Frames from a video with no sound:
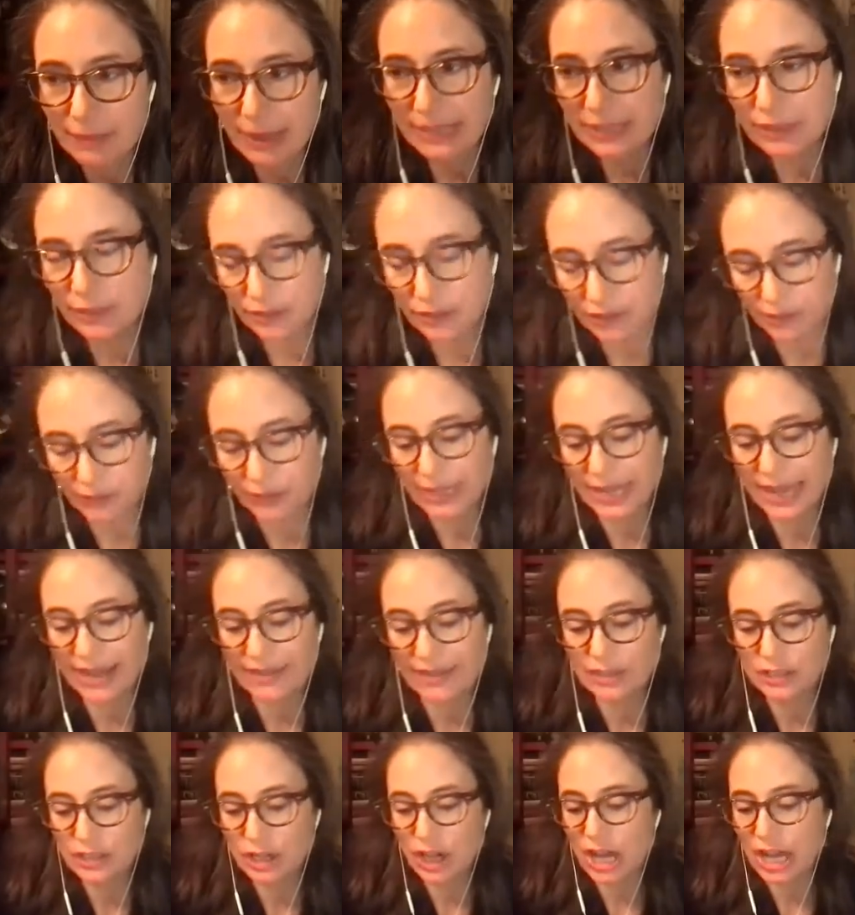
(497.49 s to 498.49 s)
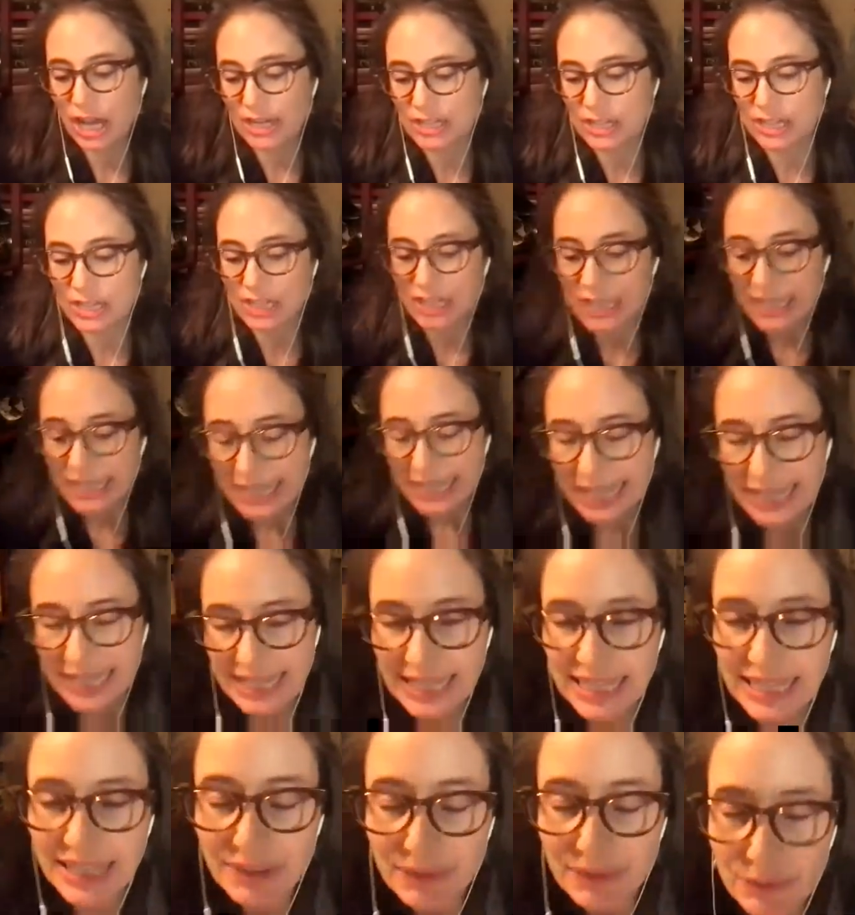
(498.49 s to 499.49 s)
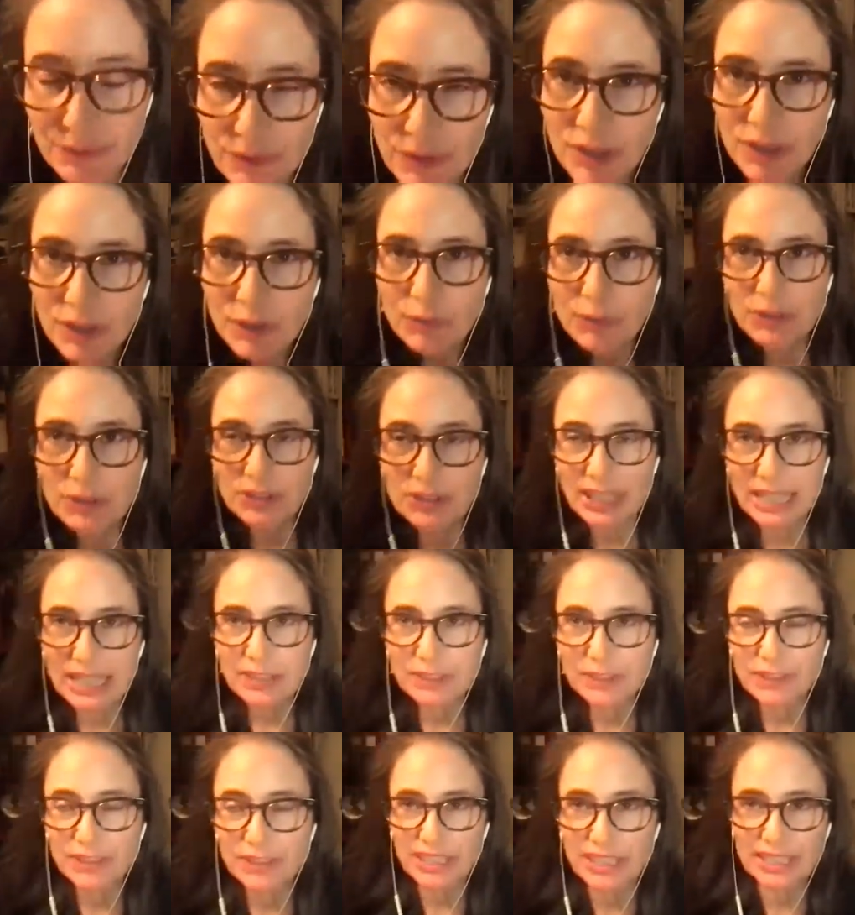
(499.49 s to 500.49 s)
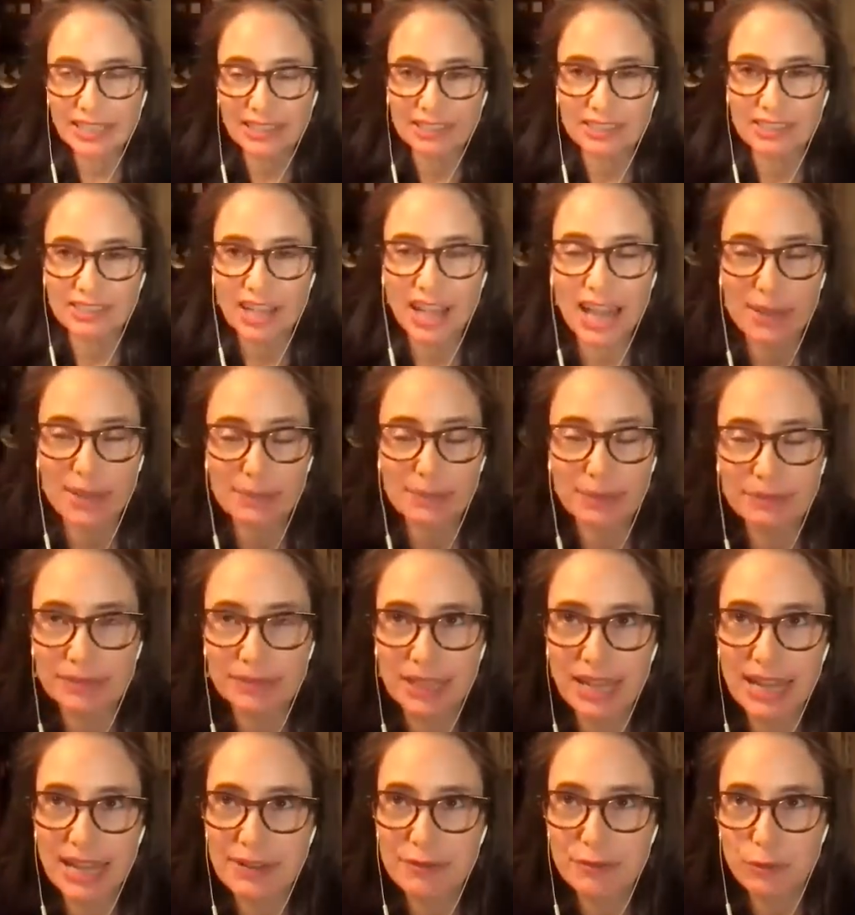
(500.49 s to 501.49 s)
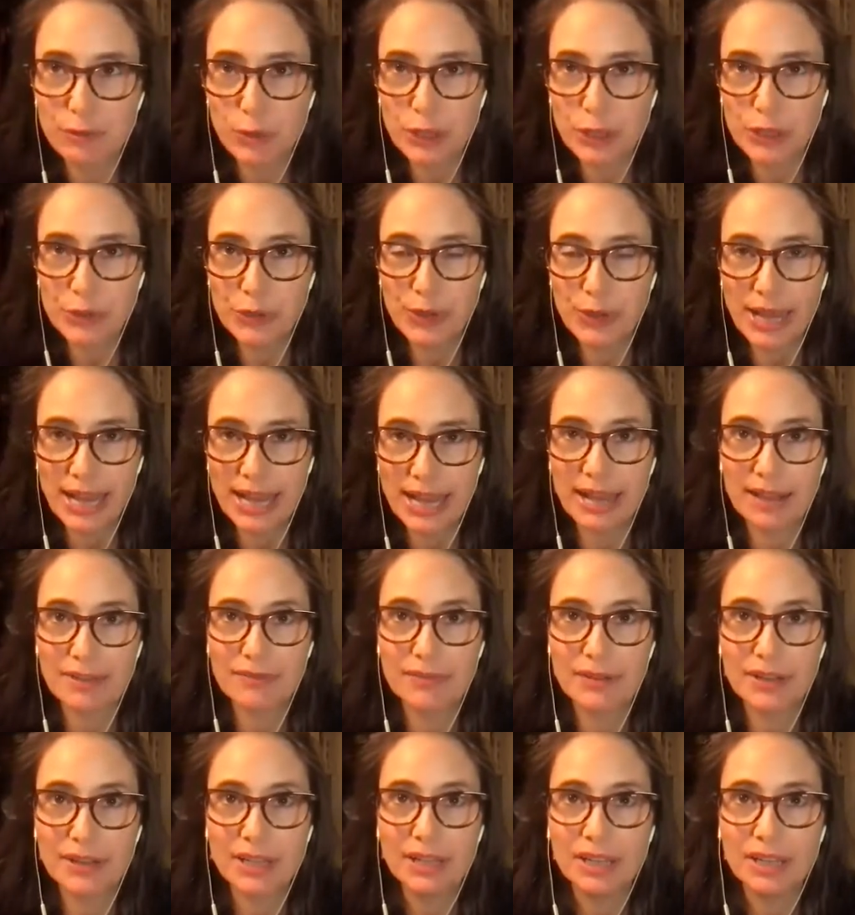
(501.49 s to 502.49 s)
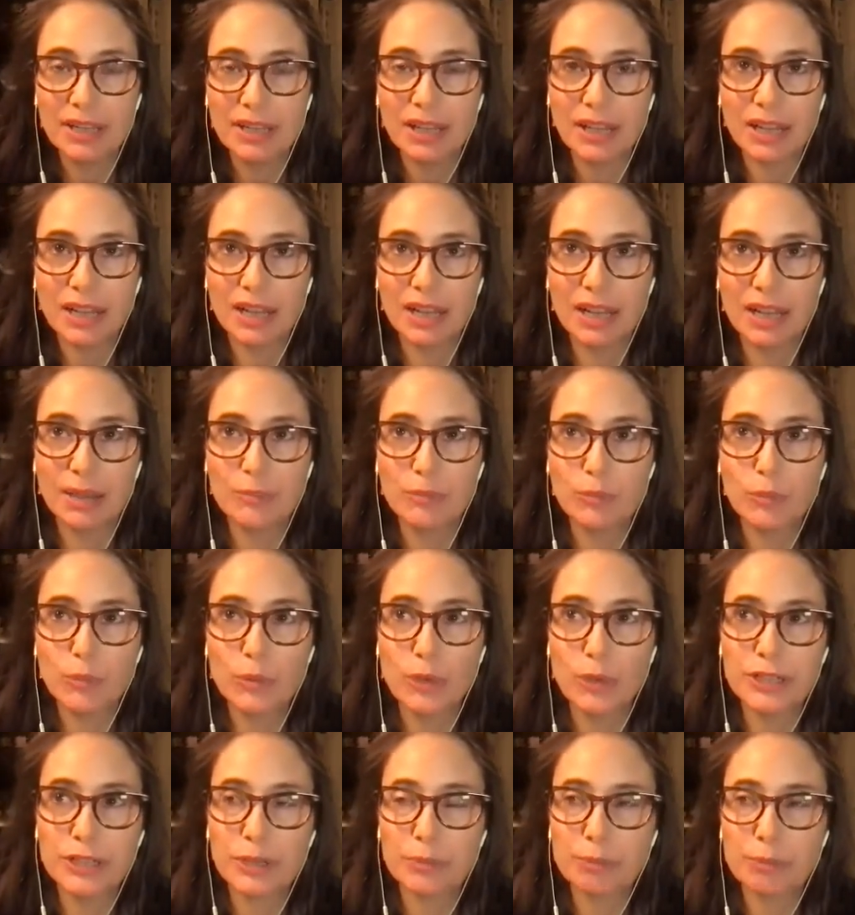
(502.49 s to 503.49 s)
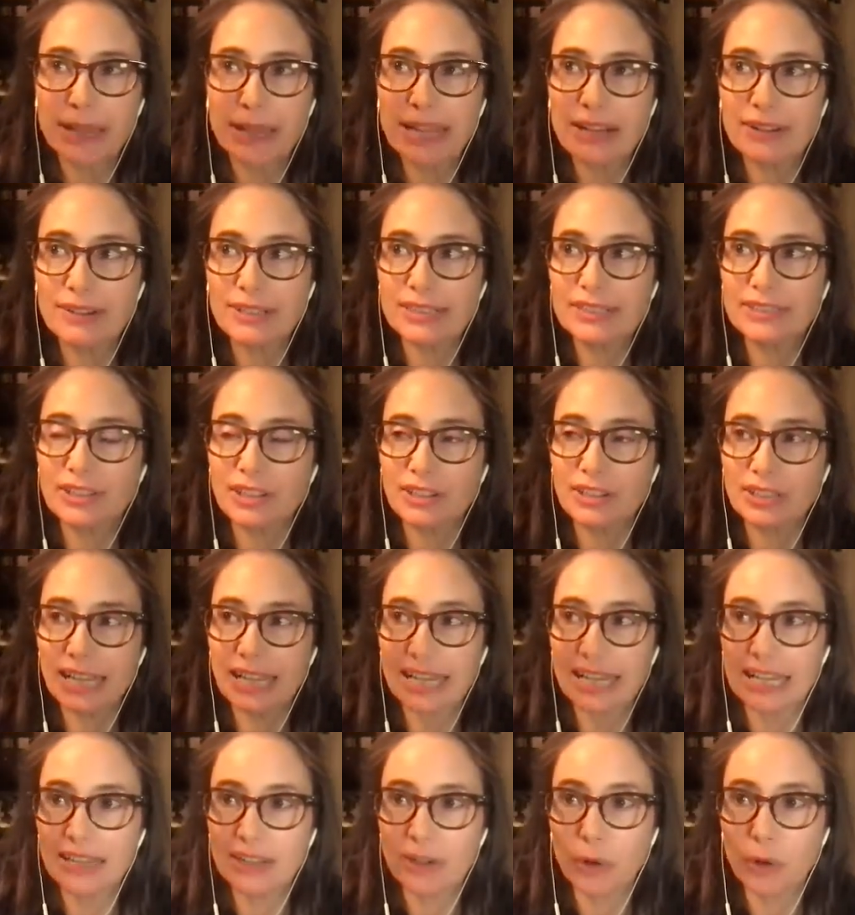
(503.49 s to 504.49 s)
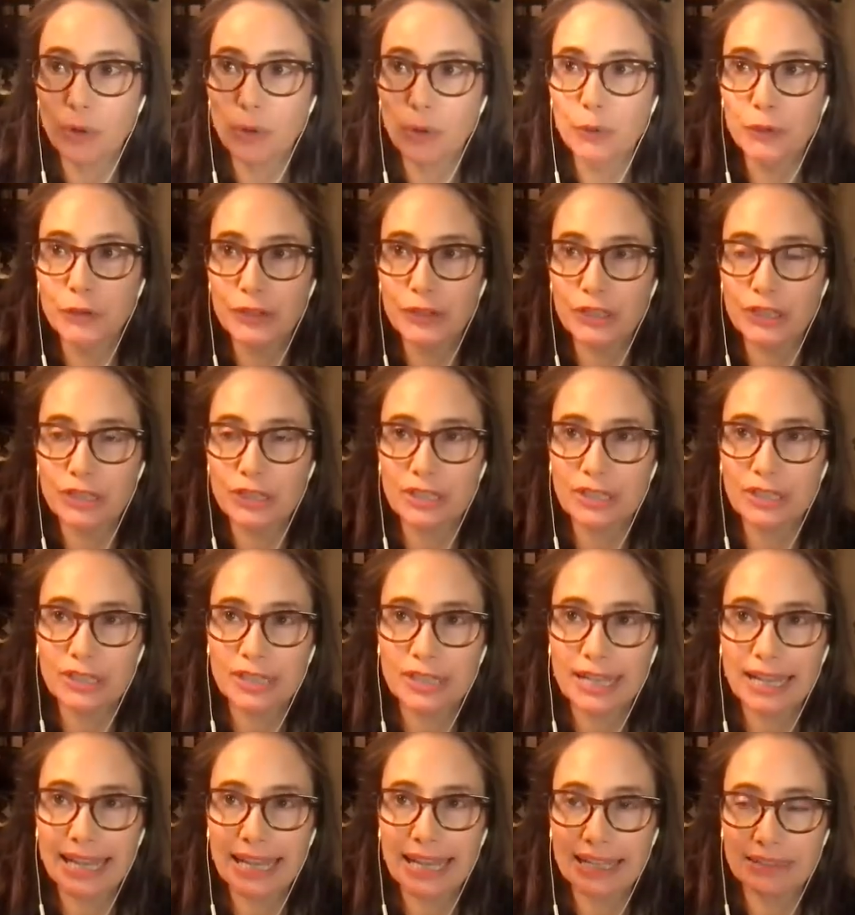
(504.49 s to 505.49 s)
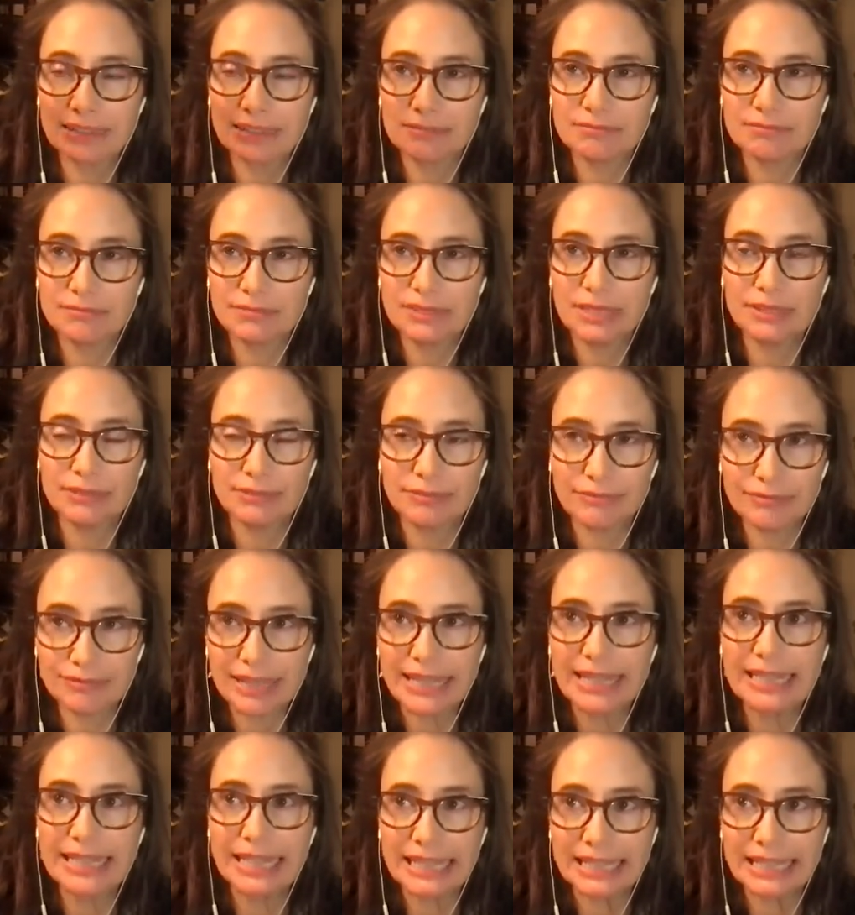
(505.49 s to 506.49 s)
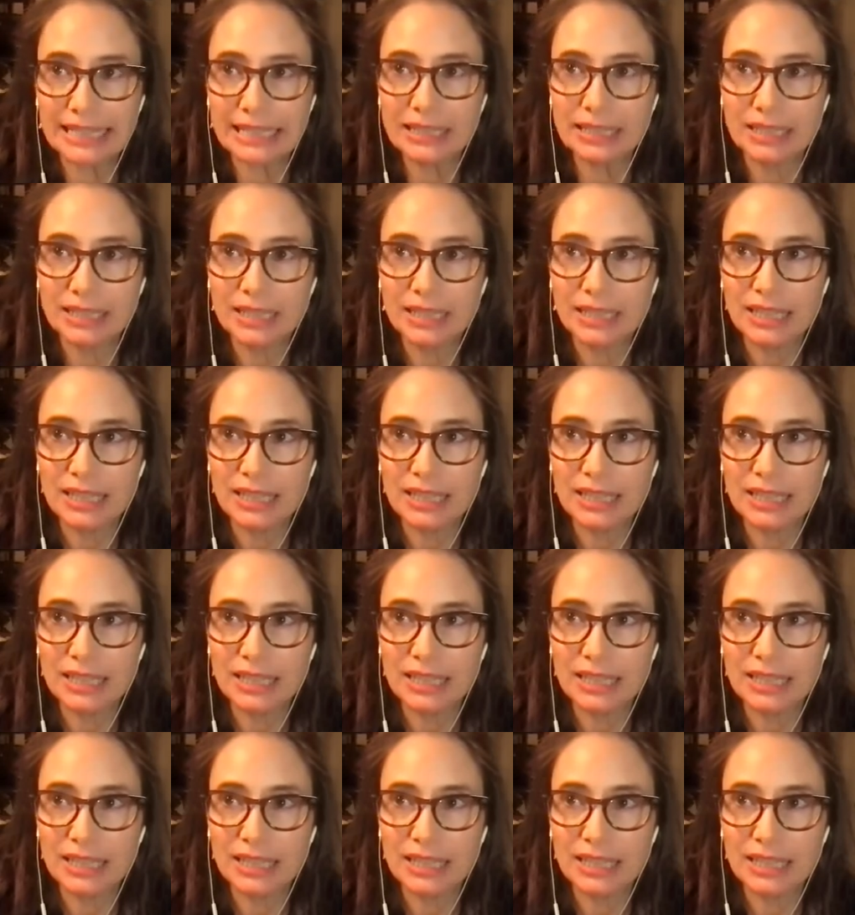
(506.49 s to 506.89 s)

I knew she would have a daughter, and I was interested in this time of life where you have where your parents are getting older and fading,